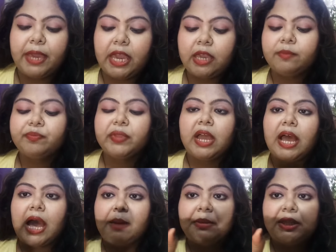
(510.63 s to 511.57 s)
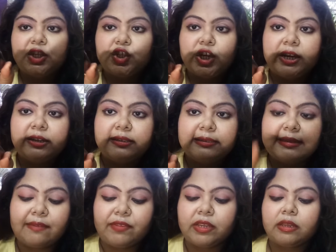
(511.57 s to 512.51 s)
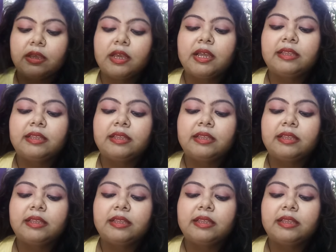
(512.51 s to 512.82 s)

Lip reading: Bay. I am in the shade 7.